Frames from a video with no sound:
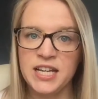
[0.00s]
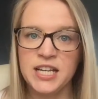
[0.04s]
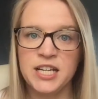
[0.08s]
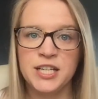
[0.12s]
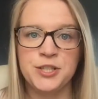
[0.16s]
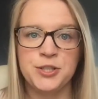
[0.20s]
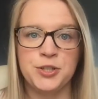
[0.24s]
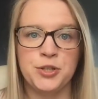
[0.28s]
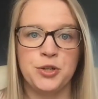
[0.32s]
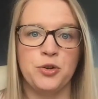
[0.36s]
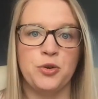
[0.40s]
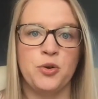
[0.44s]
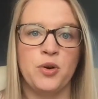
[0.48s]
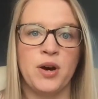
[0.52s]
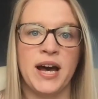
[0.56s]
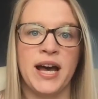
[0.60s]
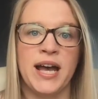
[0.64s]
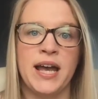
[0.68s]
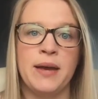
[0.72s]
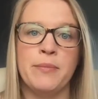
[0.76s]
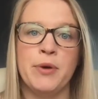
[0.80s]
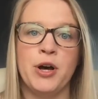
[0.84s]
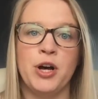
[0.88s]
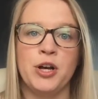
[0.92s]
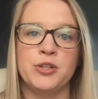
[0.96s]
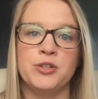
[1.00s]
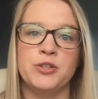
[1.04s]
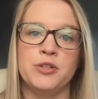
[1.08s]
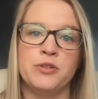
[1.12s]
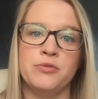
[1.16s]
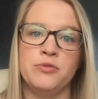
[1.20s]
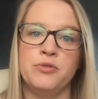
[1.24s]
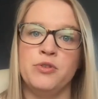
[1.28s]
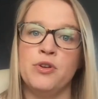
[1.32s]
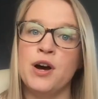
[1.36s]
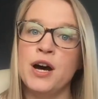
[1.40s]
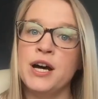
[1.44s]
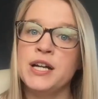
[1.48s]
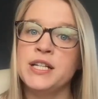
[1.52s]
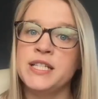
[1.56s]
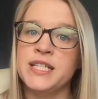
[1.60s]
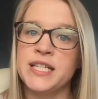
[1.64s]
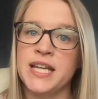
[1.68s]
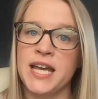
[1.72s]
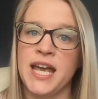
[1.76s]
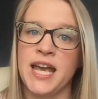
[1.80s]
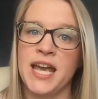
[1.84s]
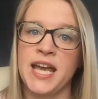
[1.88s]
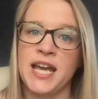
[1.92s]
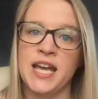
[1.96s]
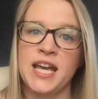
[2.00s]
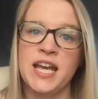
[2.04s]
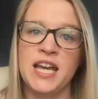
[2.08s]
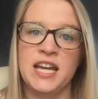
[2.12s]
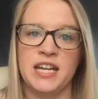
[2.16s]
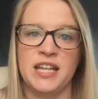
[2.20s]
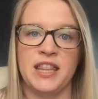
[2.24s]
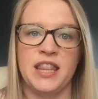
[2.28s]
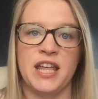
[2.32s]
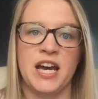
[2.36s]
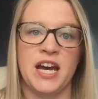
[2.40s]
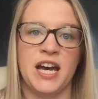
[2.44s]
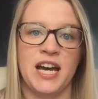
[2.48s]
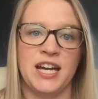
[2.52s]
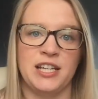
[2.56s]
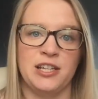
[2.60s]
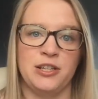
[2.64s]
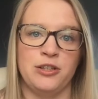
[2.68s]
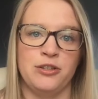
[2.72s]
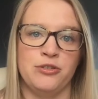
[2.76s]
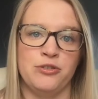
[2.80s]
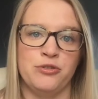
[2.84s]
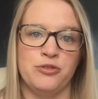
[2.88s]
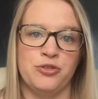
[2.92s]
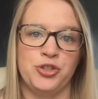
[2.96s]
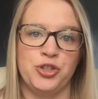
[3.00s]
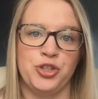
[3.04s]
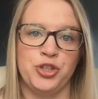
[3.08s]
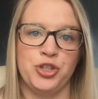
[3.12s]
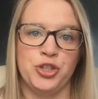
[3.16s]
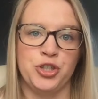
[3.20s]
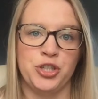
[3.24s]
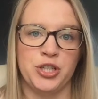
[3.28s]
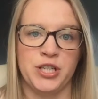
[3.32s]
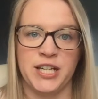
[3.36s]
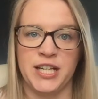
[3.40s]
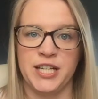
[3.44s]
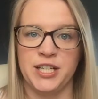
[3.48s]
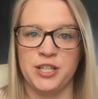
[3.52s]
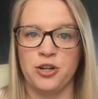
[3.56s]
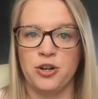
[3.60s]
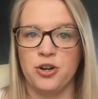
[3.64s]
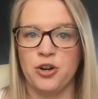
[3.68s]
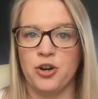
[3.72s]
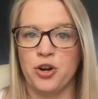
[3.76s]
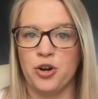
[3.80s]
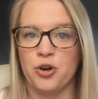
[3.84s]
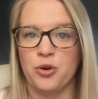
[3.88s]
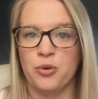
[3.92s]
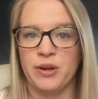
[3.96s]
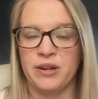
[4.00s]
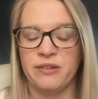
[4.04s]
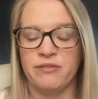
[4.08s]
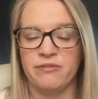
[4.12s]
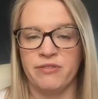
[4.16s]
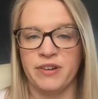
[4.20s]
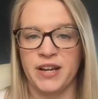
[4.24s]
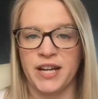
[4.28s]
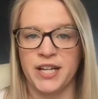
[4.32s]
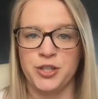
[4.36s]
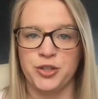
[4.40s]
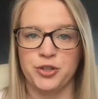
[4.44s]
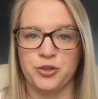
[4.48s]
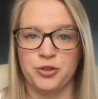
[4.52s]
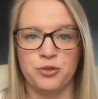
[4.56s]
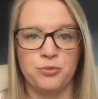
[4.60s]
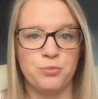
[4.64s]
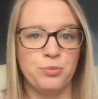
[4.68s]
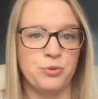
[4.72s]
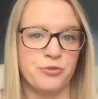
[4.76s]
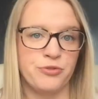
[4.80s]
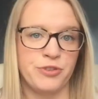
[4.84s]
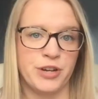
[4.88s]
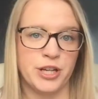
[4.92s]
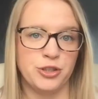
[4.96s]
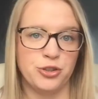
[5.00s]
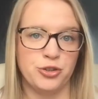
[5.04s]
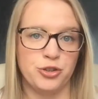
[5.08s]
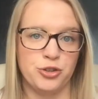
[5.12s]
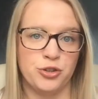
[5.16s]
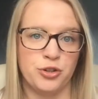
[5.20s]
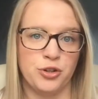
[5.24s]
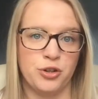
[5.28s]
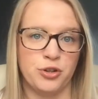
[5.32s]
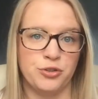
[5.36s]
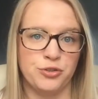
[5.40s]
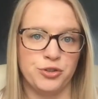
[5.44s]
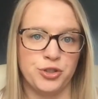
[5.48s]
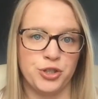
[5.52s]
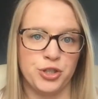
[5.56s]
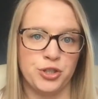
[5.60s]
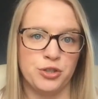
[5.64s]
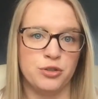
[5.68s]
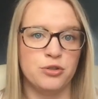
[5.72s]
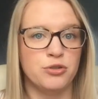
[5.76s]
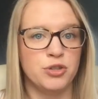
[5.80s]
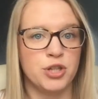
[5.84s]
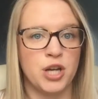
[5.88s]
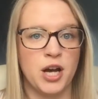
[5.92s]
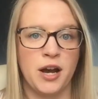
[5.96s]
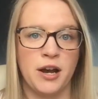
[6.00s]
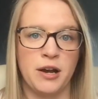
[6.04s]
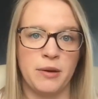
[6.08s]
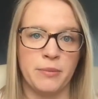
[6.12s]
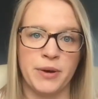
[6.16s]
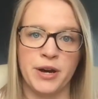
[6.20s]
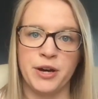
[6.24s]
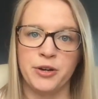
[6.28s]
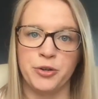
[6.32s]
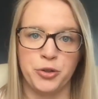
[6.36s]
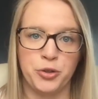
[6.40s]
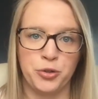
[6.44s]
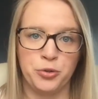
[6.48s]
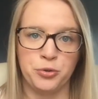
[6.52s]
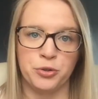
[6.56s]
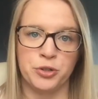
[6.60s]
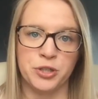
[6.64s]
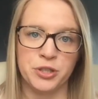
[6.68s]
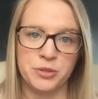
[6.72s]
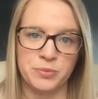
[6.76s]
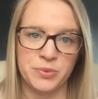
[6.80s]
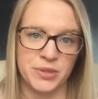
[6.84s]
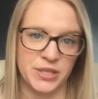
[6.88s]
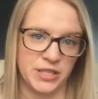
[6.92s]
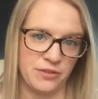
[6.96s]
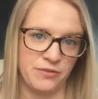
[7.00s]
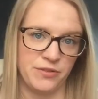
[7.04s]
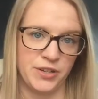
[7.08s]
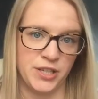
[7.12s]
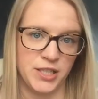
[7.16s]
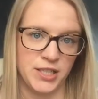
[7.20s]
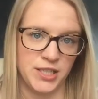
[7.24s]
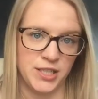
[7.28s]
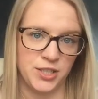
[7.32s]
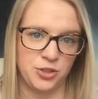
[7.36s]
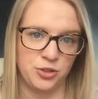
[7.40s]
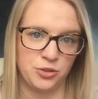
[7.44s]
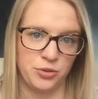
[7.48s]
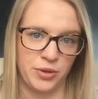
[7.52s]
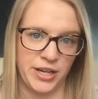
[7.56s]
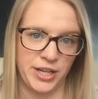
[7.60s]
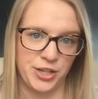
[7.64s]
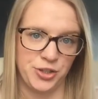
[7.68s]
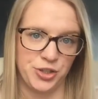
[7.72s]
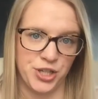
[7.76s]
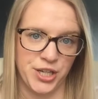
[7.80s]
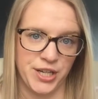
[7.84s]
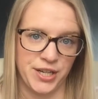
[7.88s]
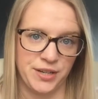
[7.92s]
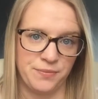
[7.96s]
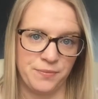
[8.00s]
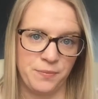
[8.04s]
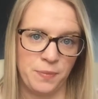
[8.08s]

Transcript: So I'm also not saying that you shouldn't go and find your own professional to talk about your specific situation.